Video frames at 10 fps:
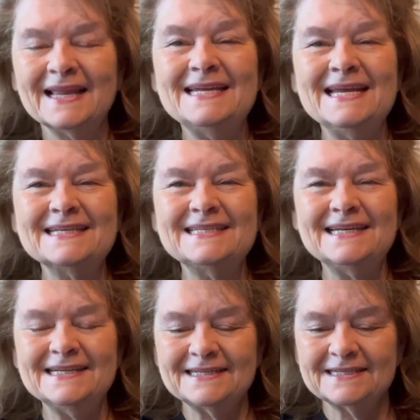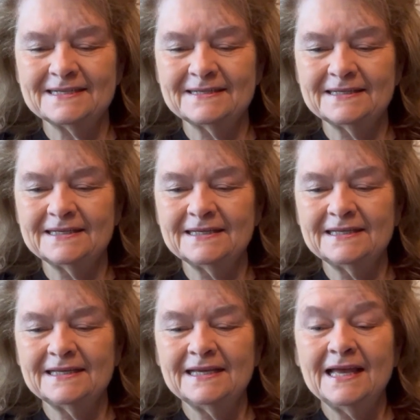Next sentence.
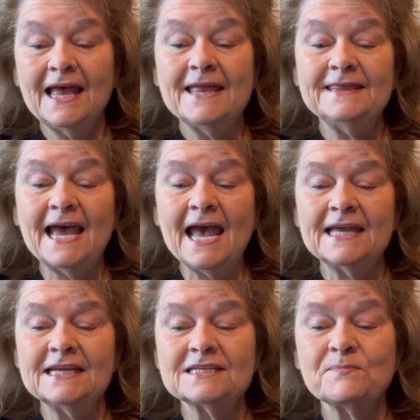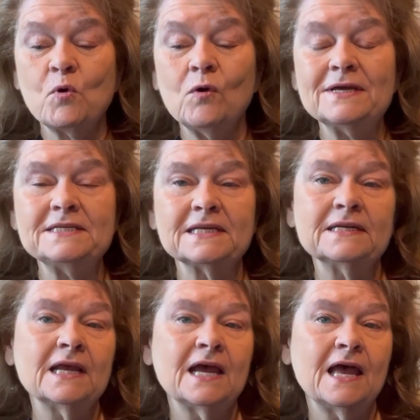That is
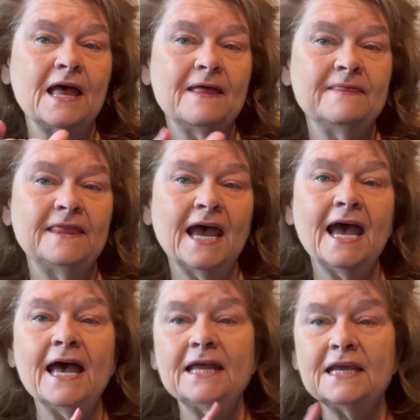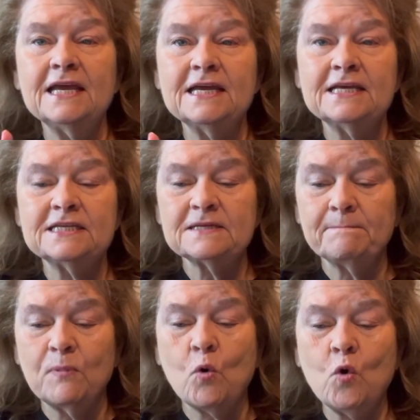poison. That is
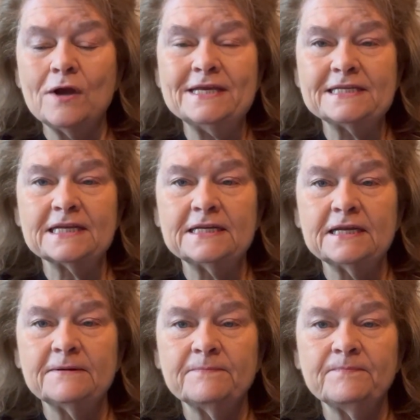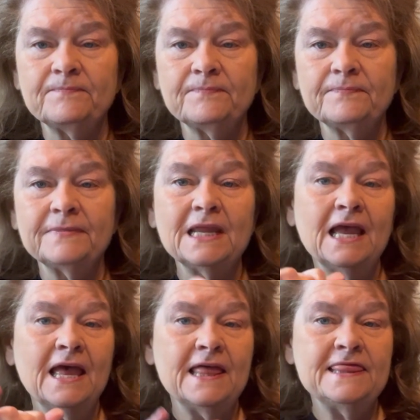poison.
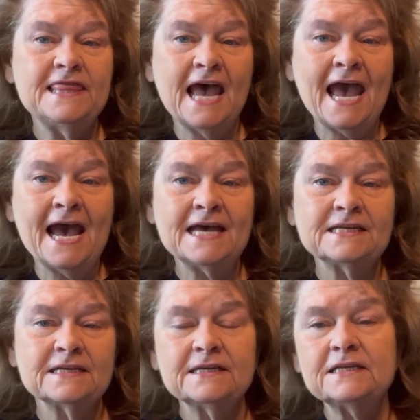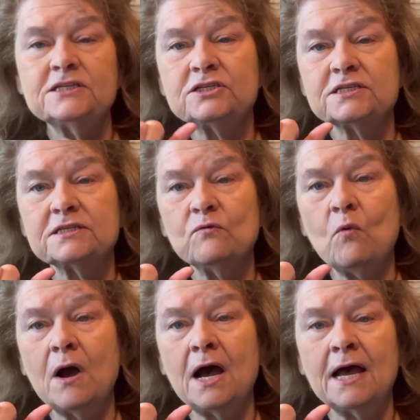That is just the
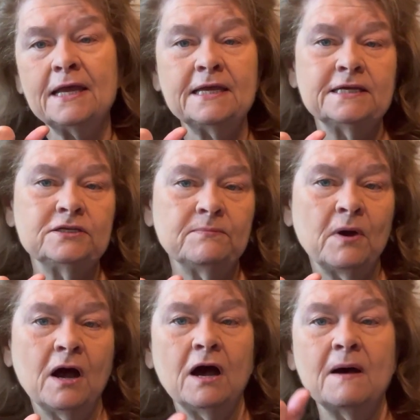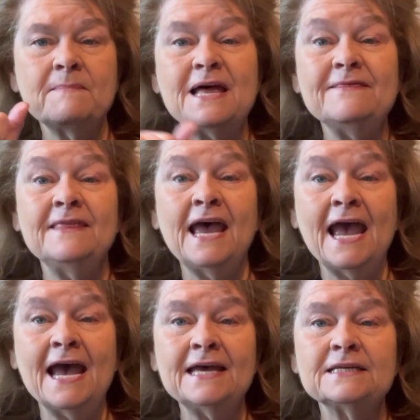Y in your palm.
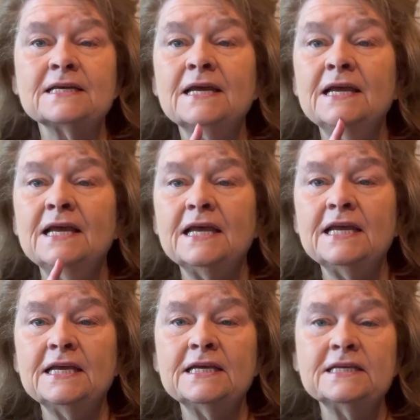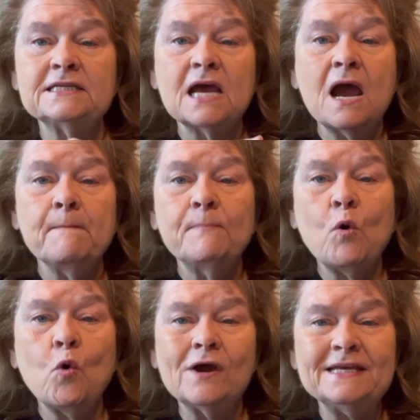That is
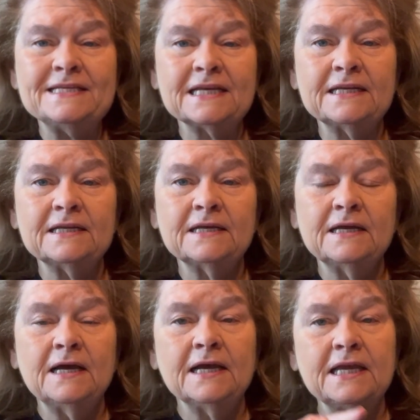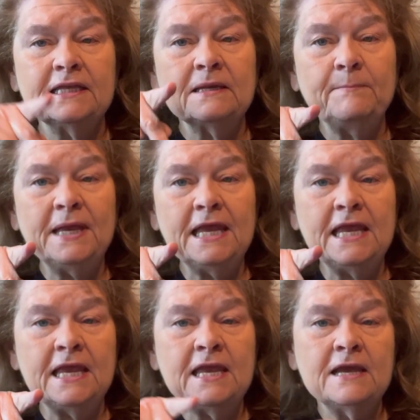poison. Again, the
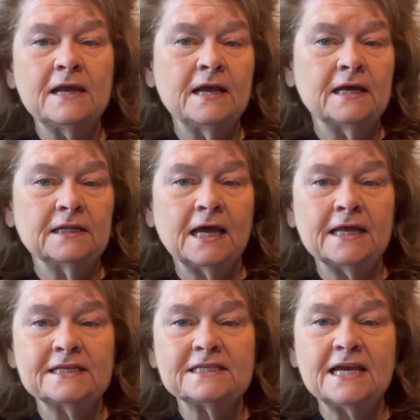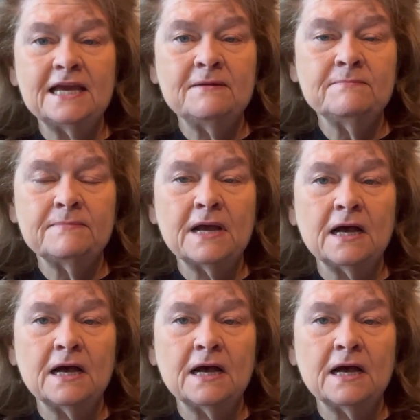P, like same,